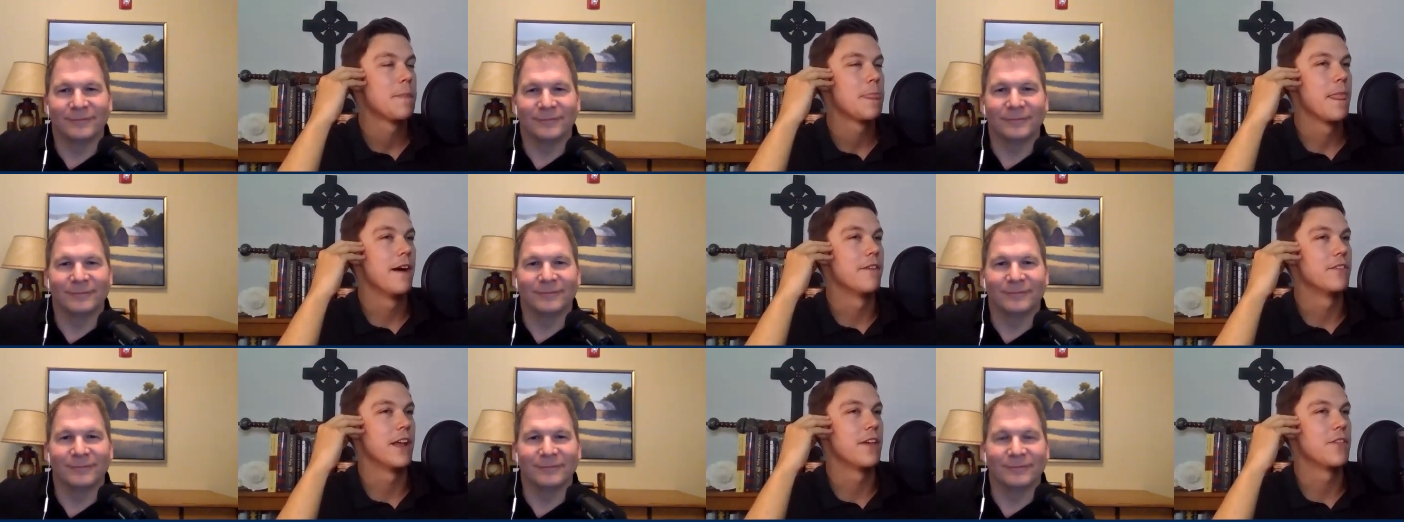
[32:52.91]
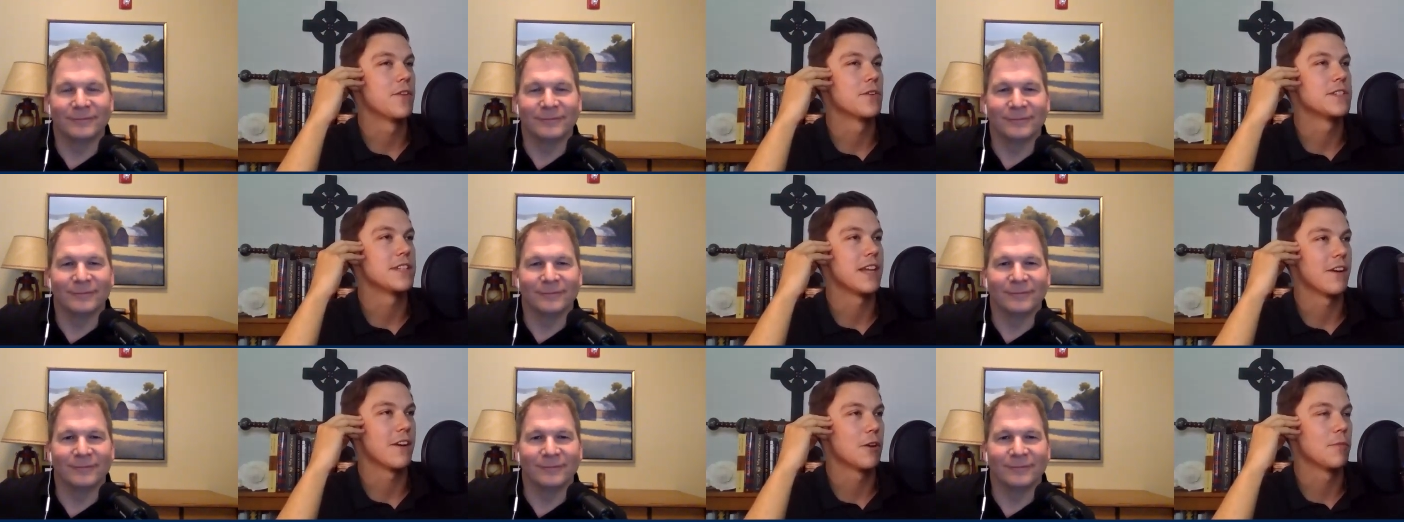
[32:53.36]
Speaker 1: of another
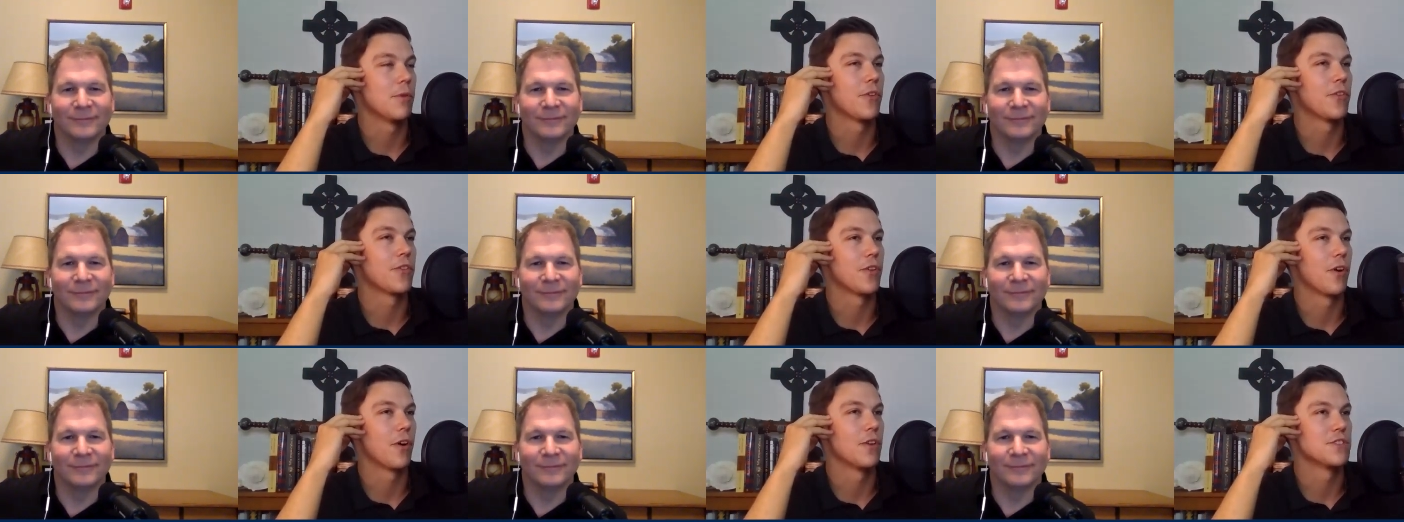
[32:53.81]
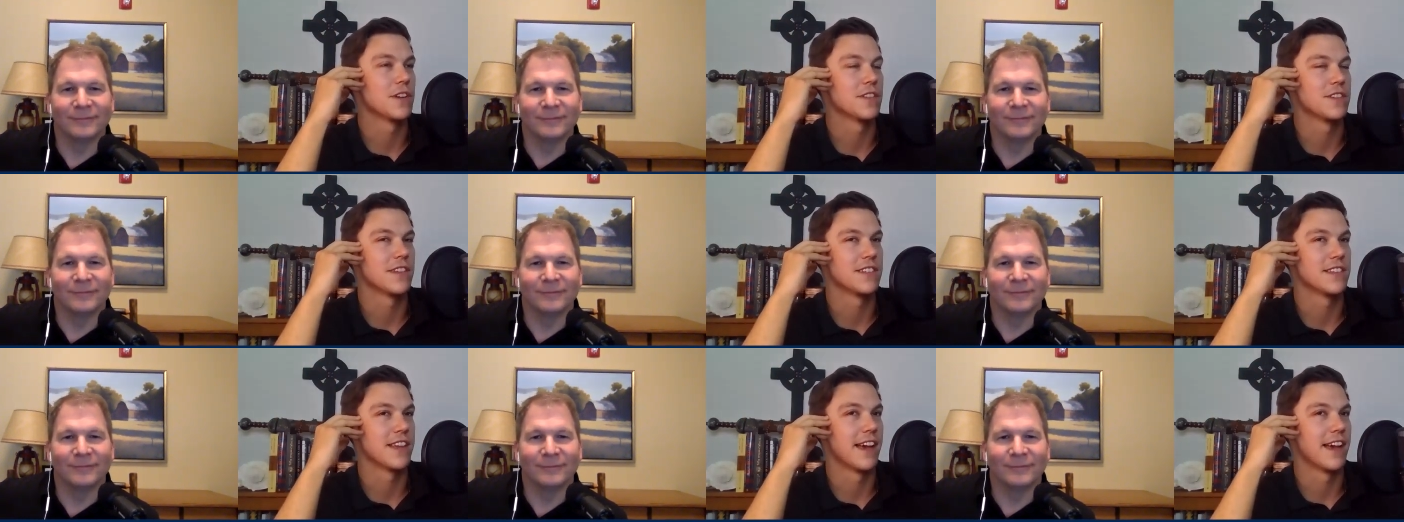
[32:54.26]
terrible scourge on
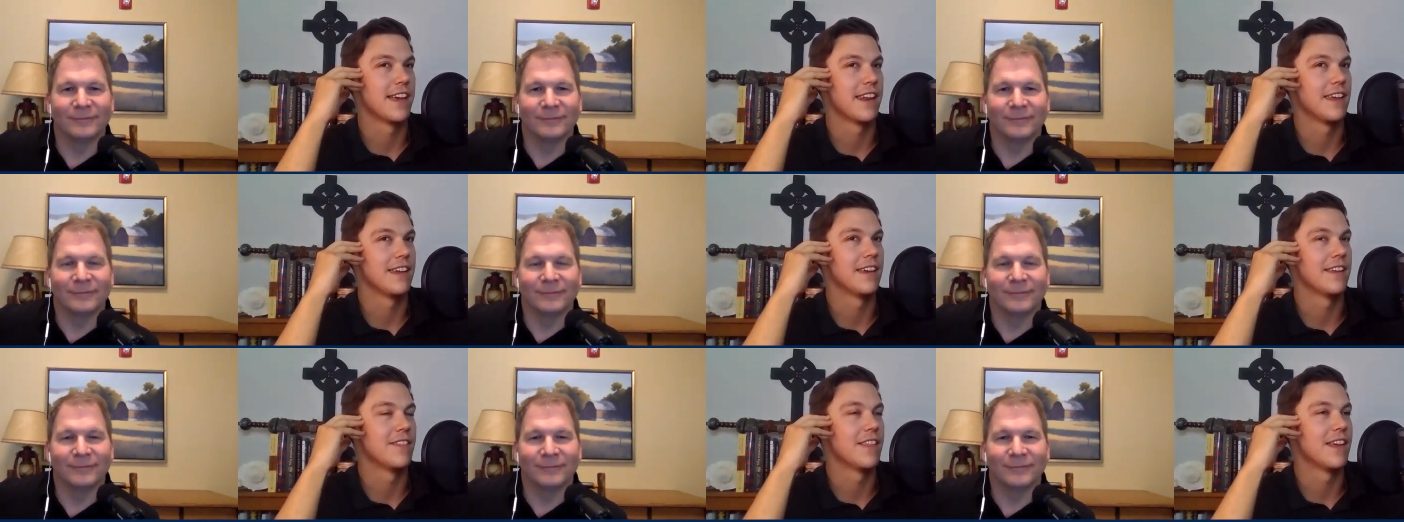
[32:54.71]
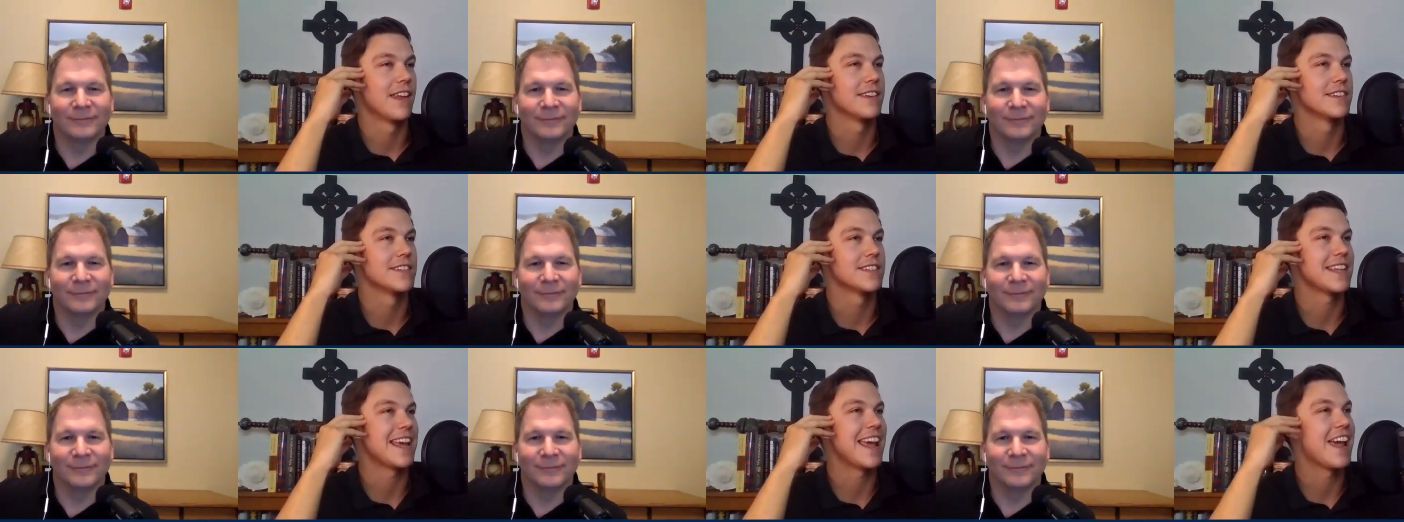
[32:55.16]
society and that
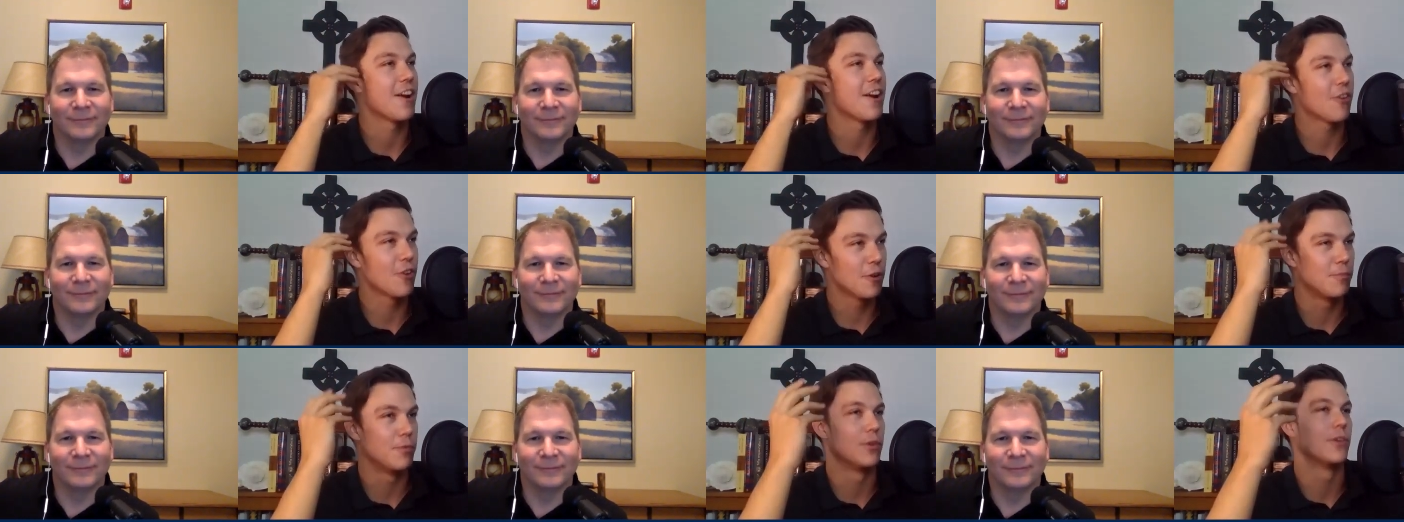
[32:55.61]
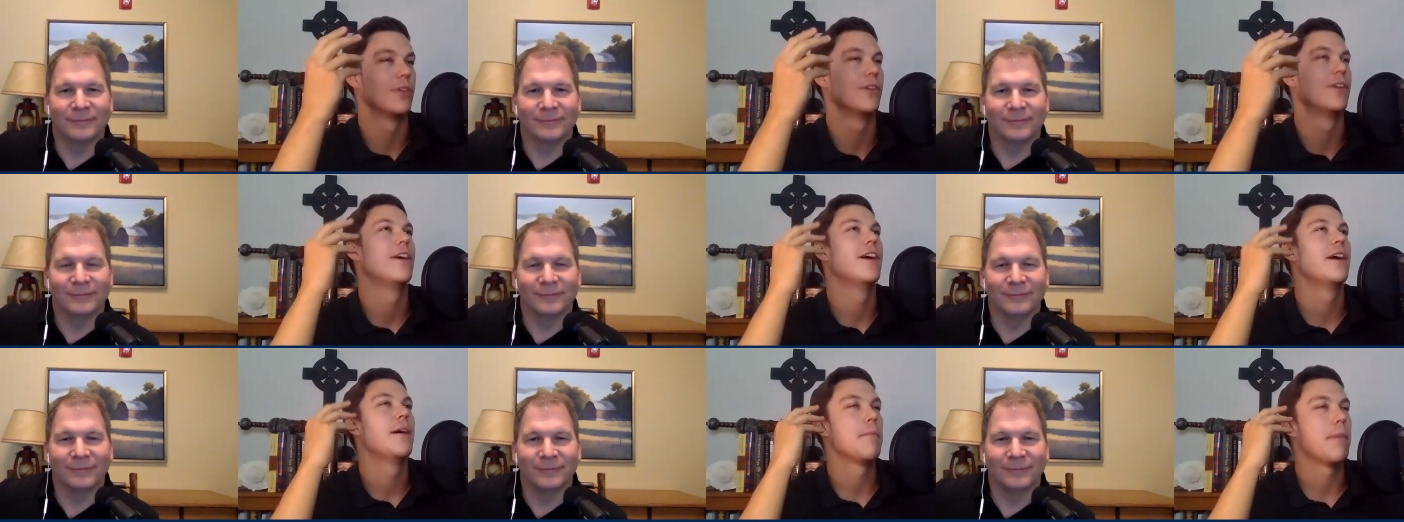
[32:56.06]
is terrible
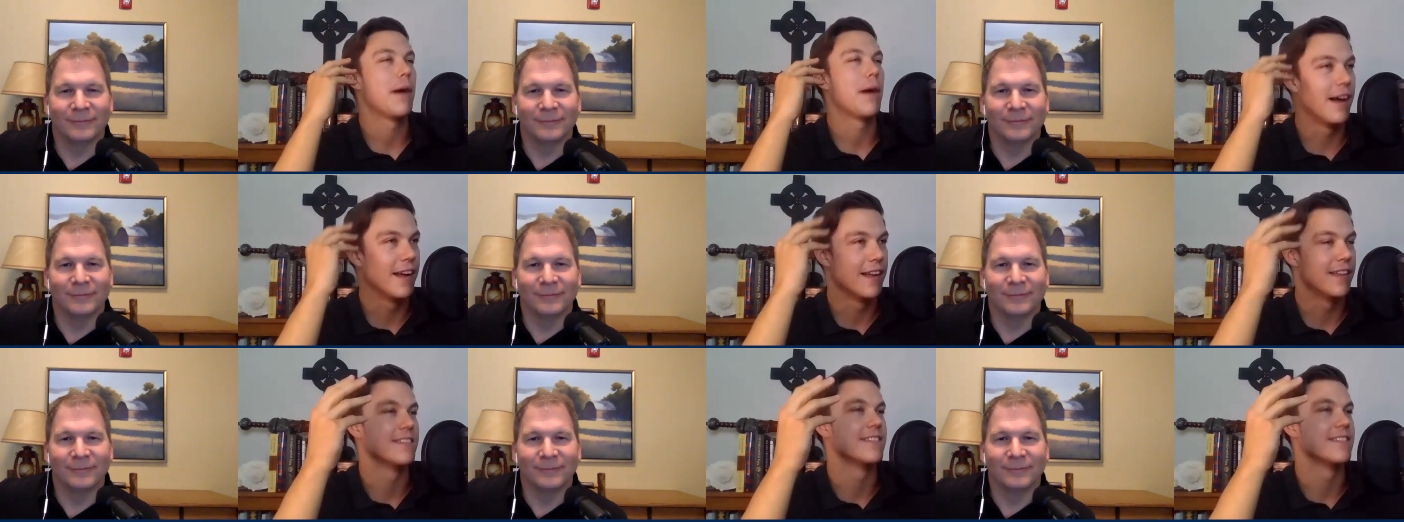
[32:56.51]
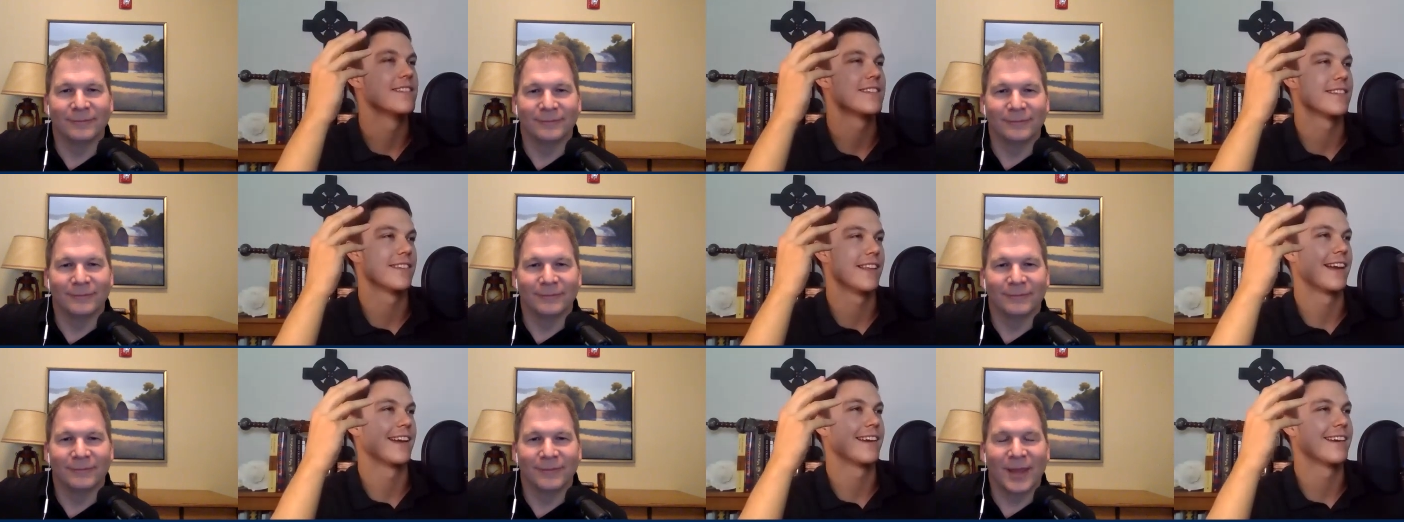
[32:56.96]
puns
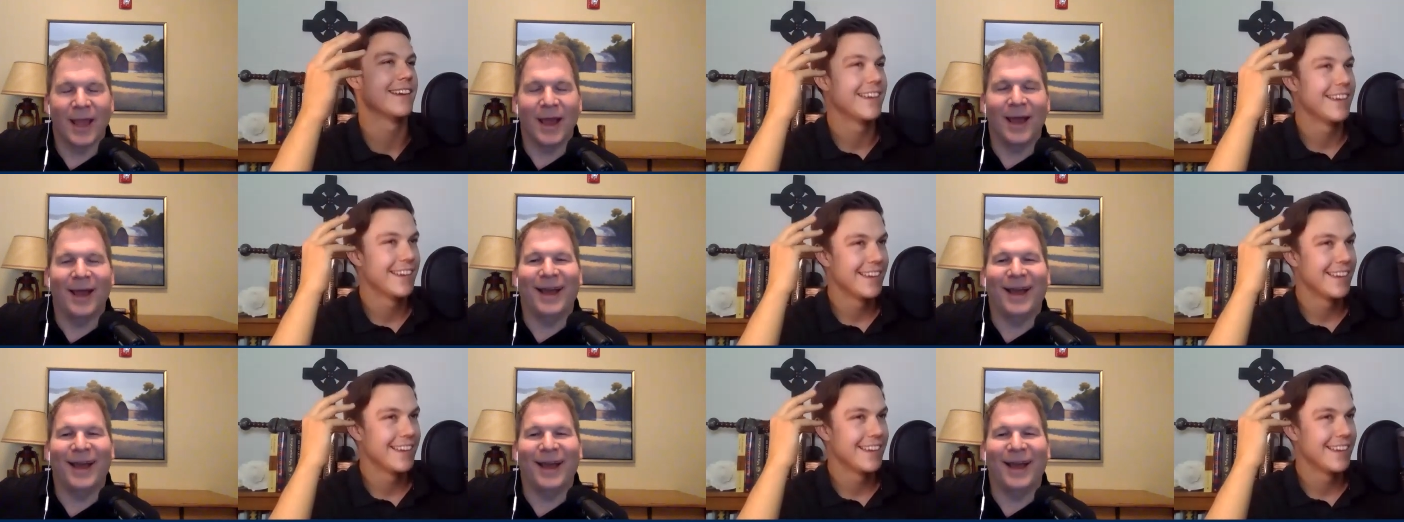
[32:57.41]
like